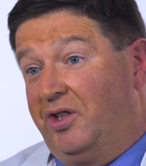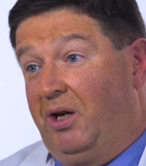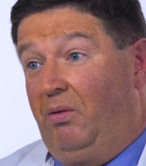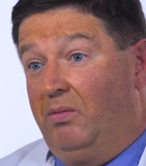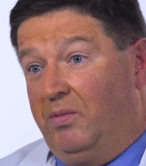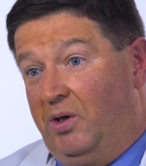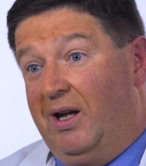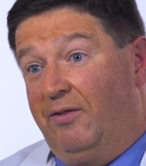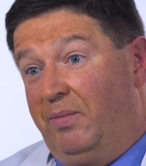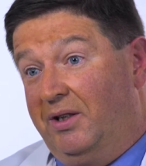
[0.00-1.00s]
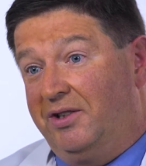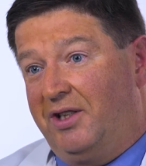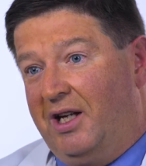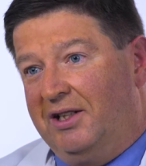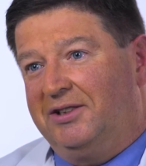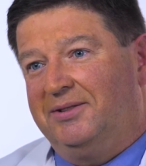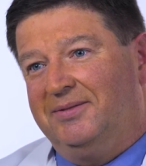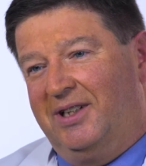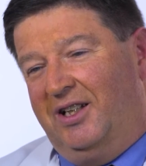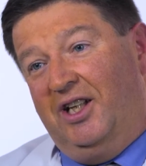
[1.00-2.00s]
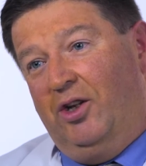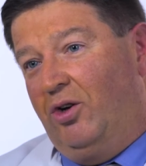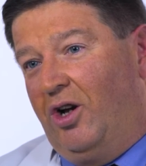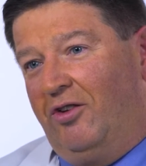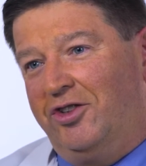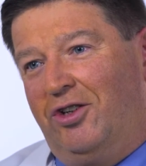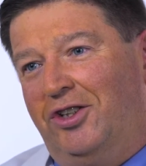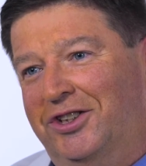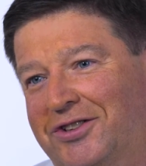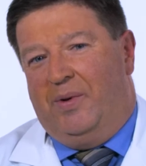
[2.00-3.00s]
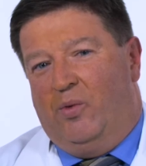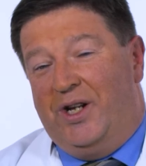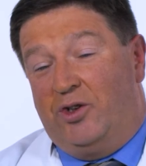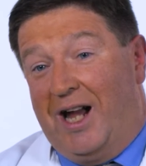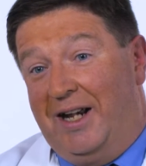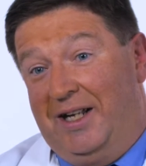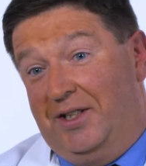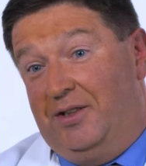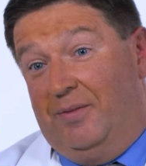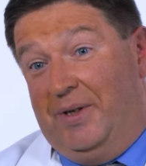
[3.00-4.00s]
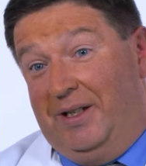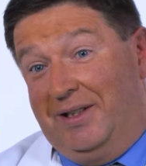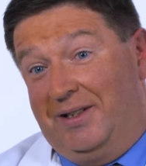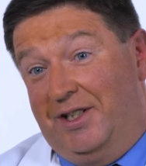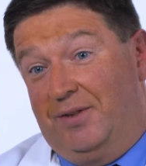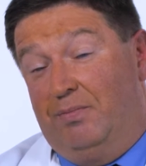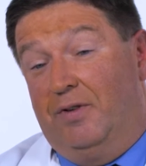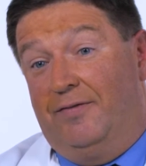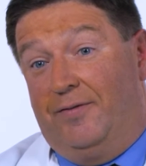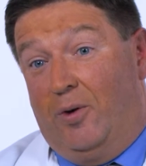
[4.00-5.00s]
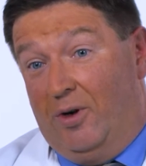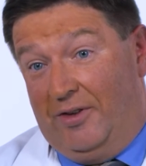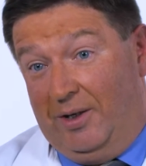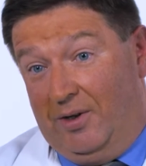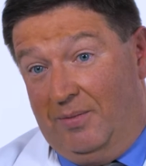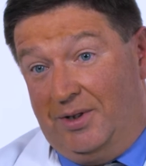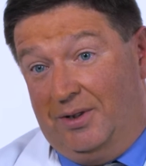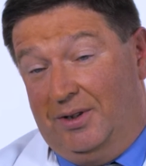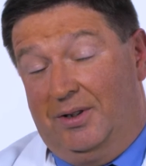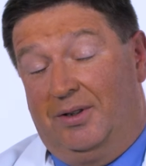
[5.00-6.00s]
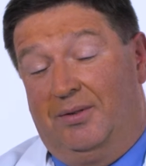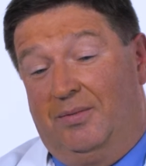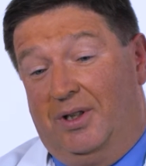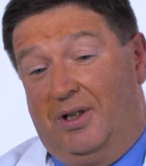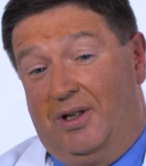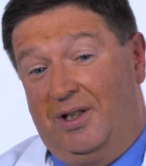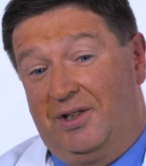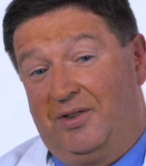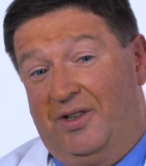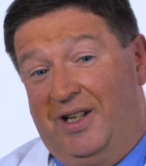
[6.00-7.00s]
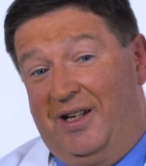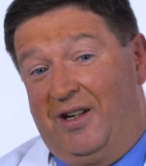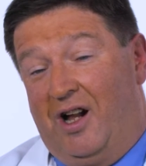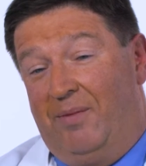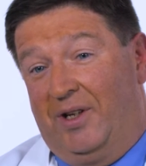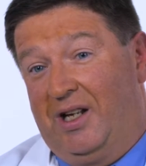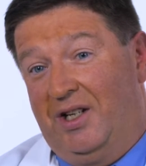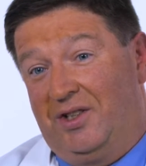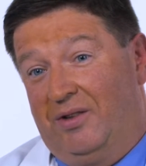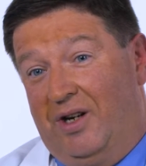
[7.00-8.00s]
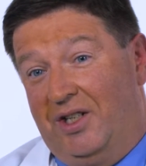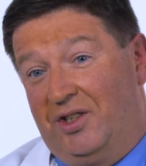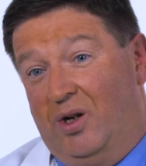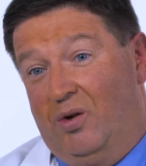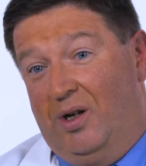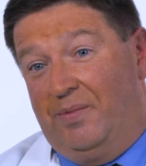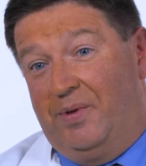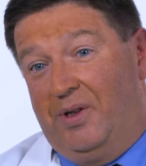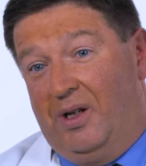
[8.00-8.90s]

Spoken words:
say, you have appendicitis, and then they'll call the surgeons. We try to get to appendixes before they rupture, because the complication rates go up